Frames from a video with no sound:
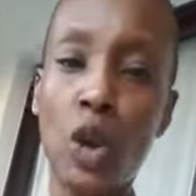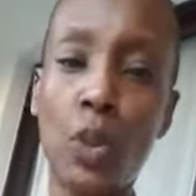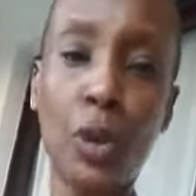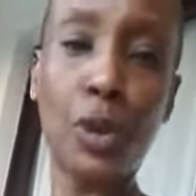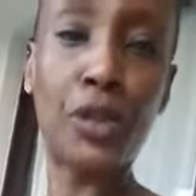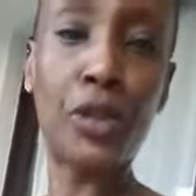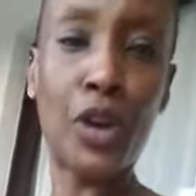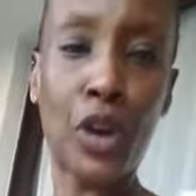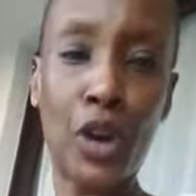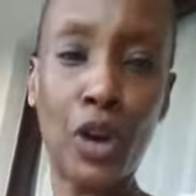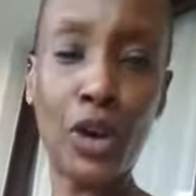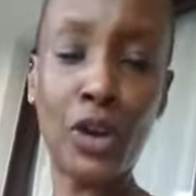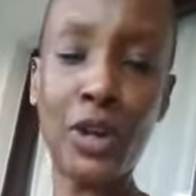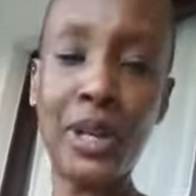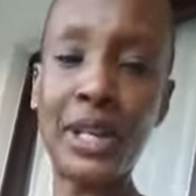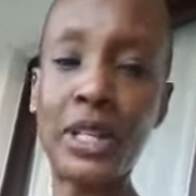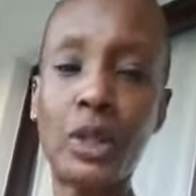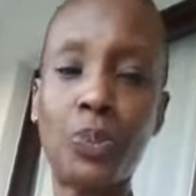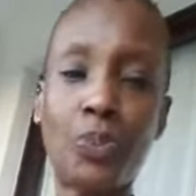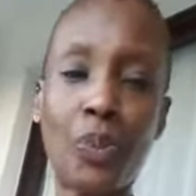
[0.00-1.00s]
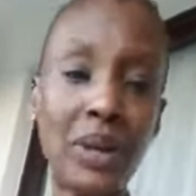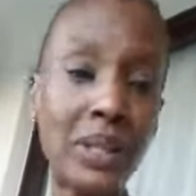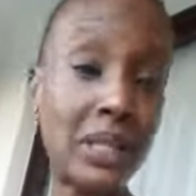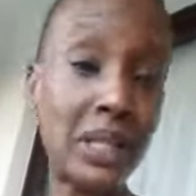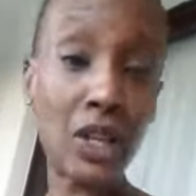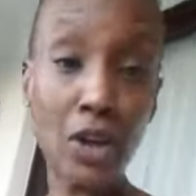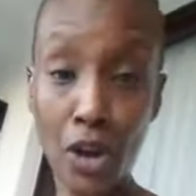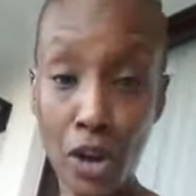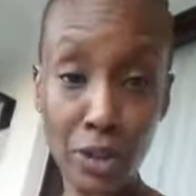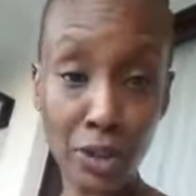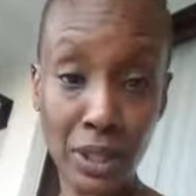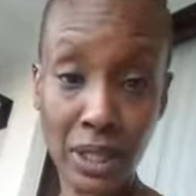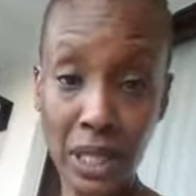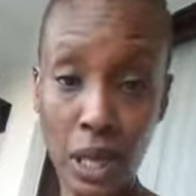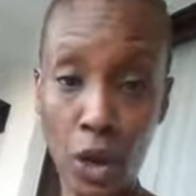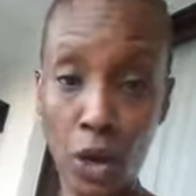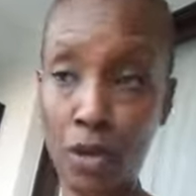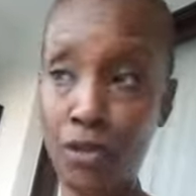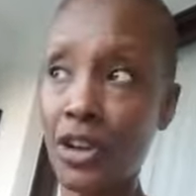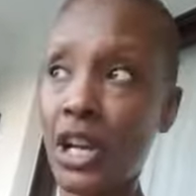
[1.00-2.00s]
with her expressing
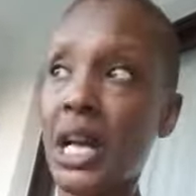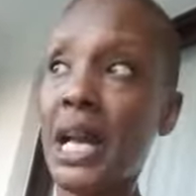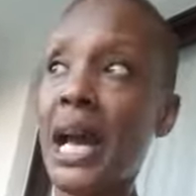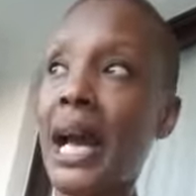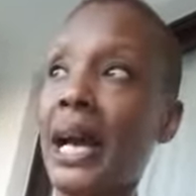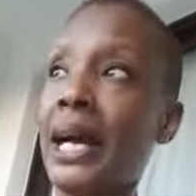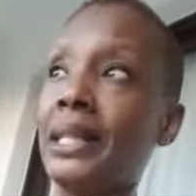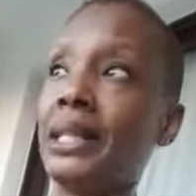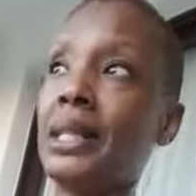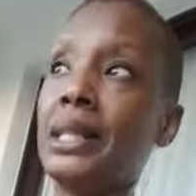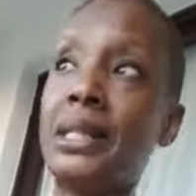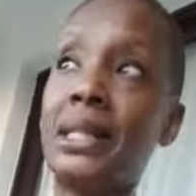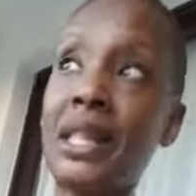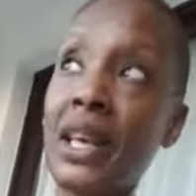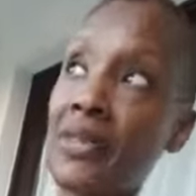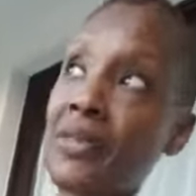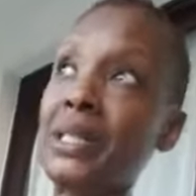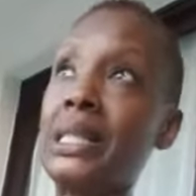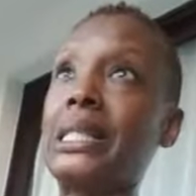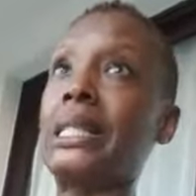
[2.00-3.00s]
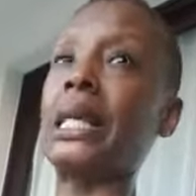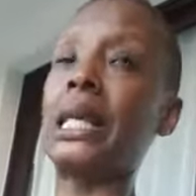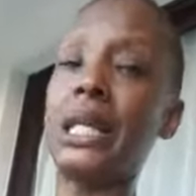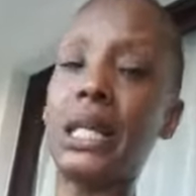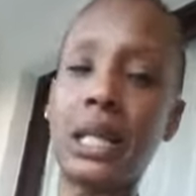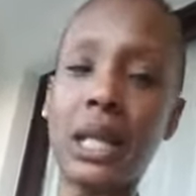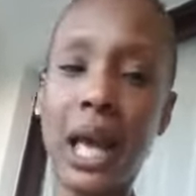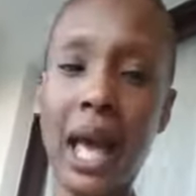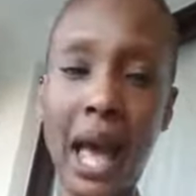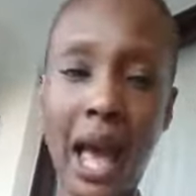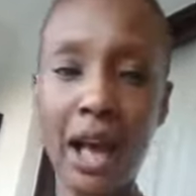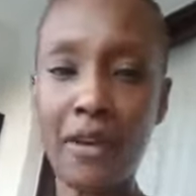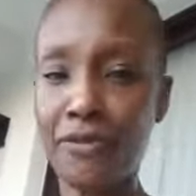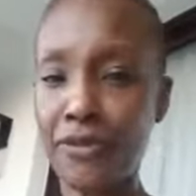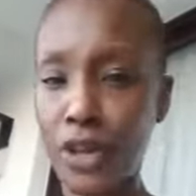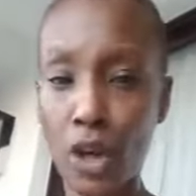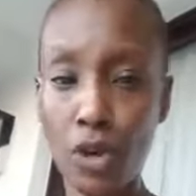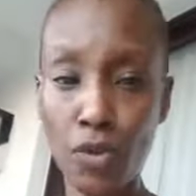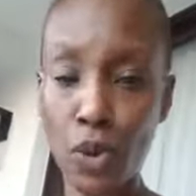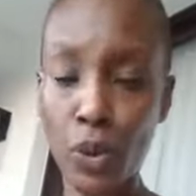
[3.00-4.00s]
herself as a 17 and a half
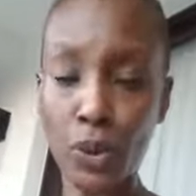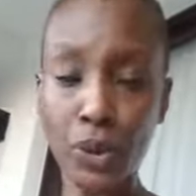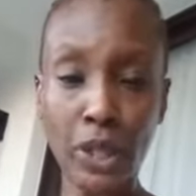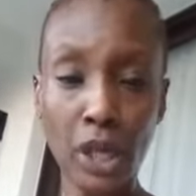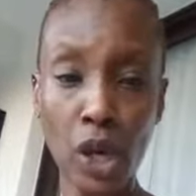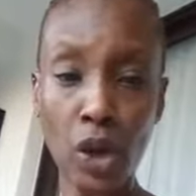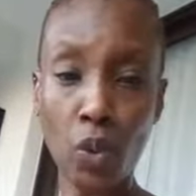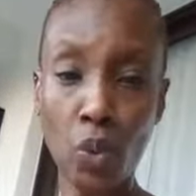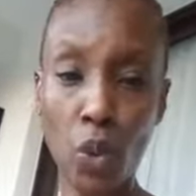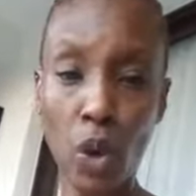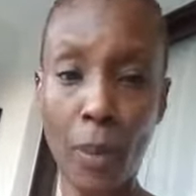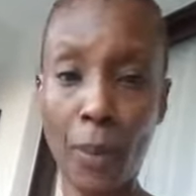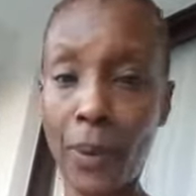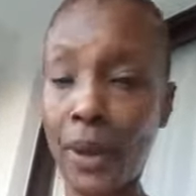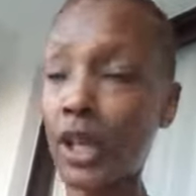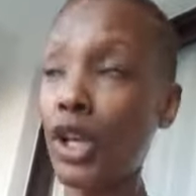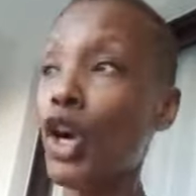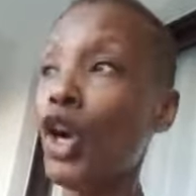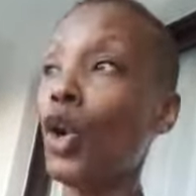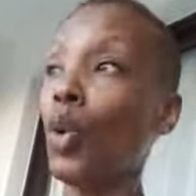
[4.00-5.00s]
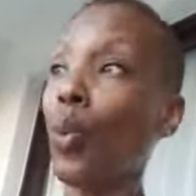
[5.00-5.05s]
year old young woman